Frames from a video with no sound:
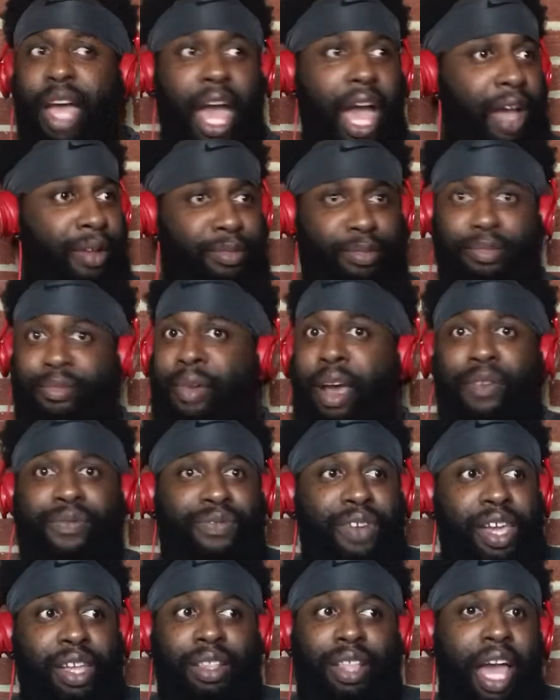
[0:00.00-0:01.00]
I, my
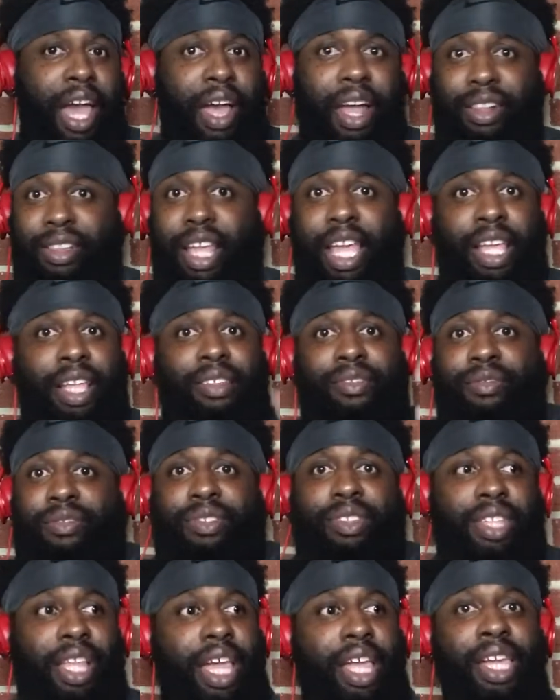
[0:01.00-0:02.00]
faith, I think
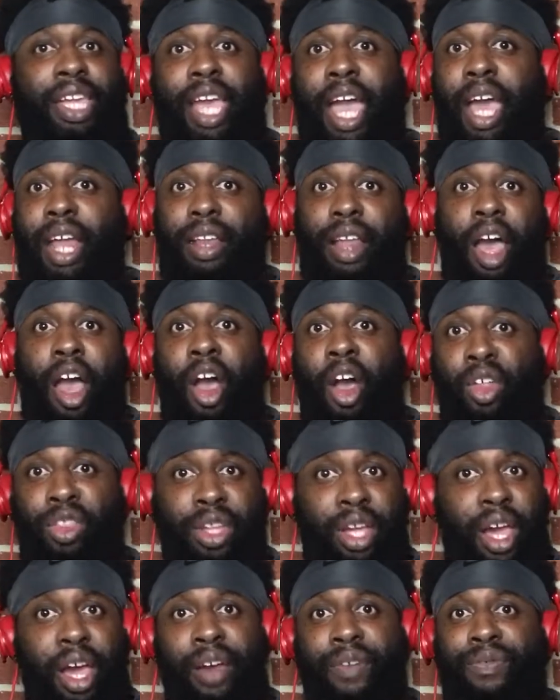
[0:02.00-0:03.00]
they got all the
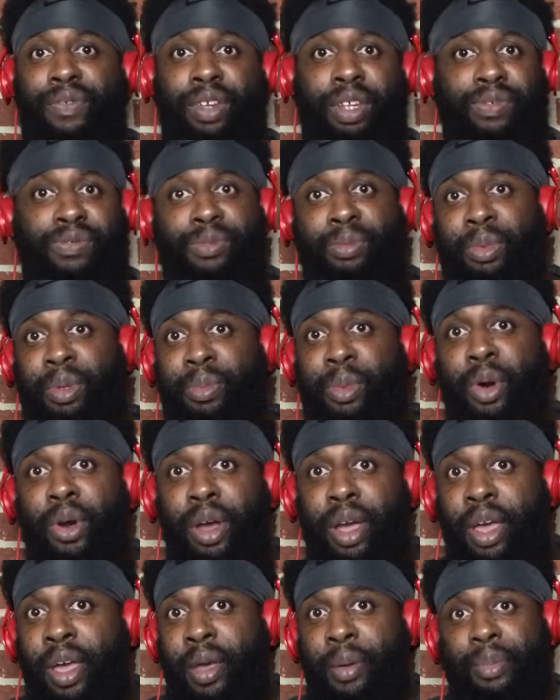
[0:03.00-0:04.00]
confidence from your boy
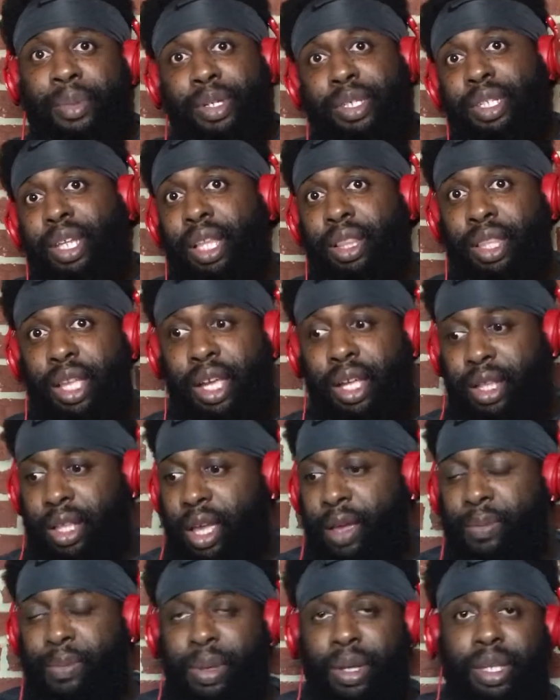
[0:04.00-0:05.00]
because I think
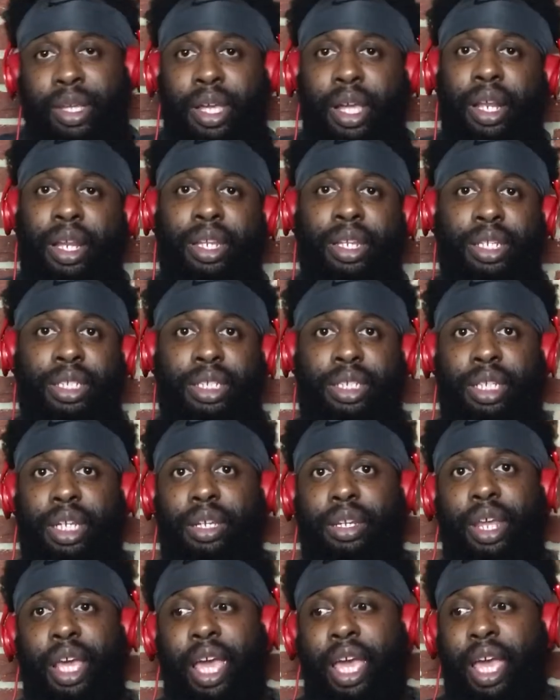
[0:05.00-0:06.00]
they've been killing this
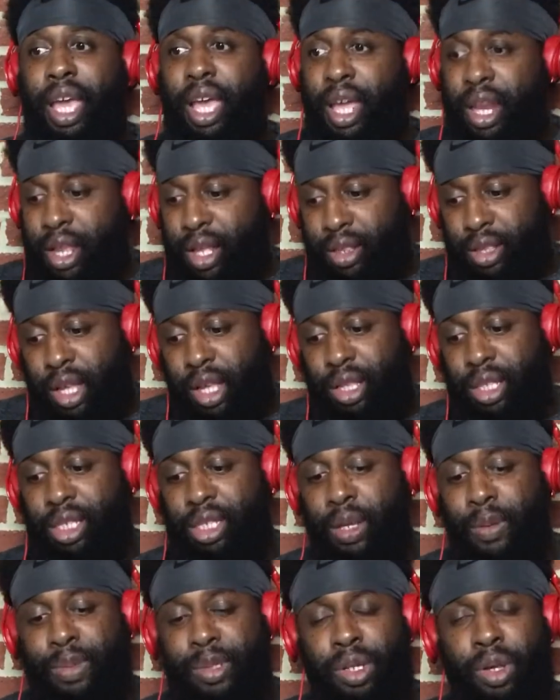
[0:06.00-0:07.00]
shit. And I think this
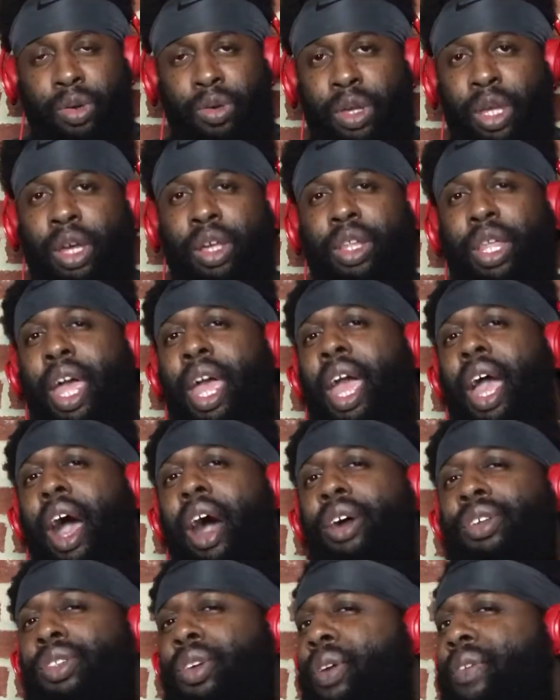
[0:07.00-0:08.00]
episode killed it.
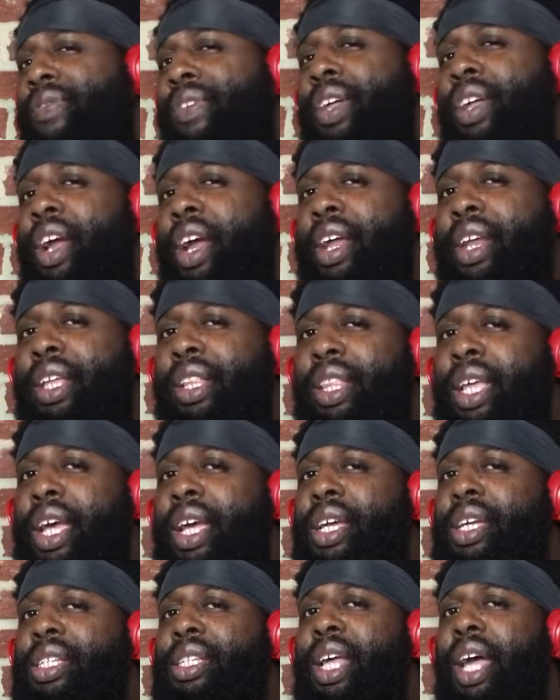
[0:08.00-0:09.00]
Also, if there's
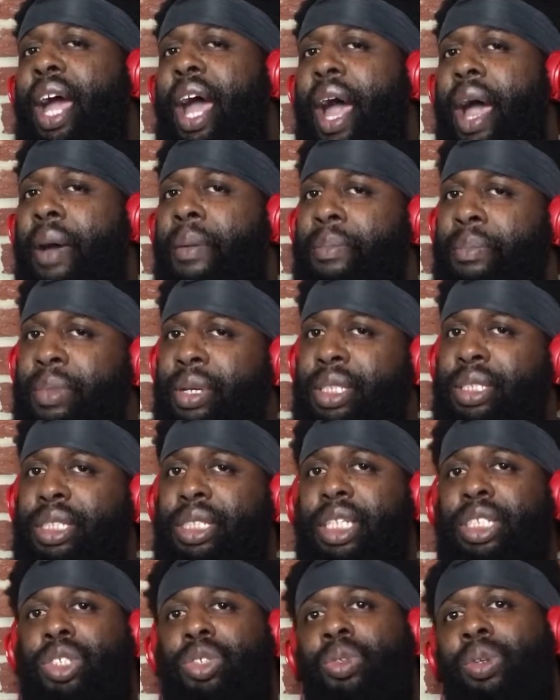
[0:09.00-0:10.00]
anything that I missed
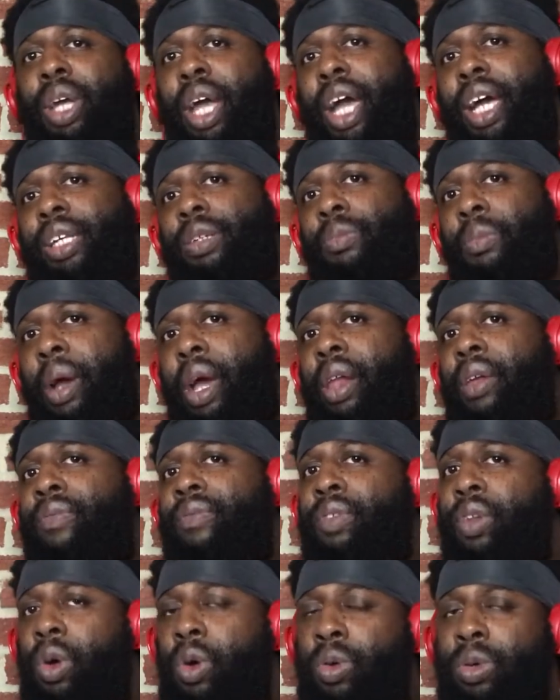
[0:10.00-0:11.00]
that you guys might have
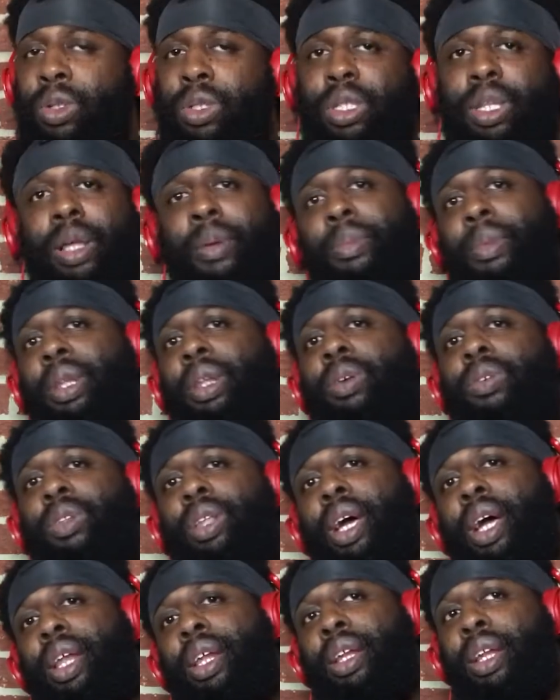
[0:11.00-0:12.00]
noticed, let me know
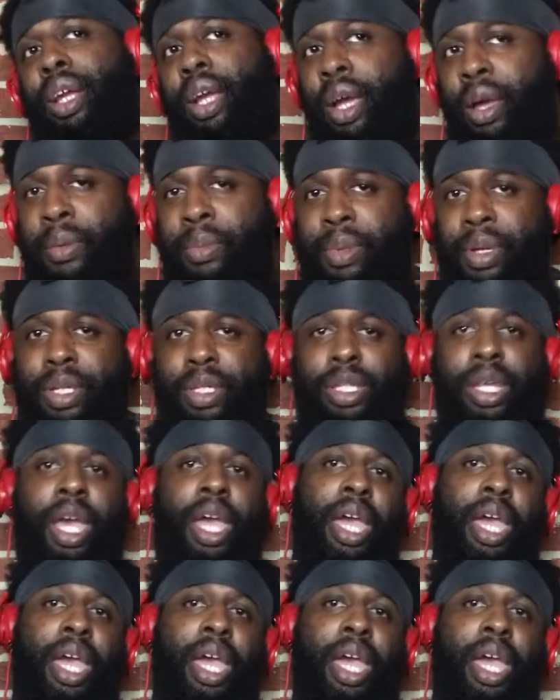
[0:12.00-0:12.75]
down in the comments.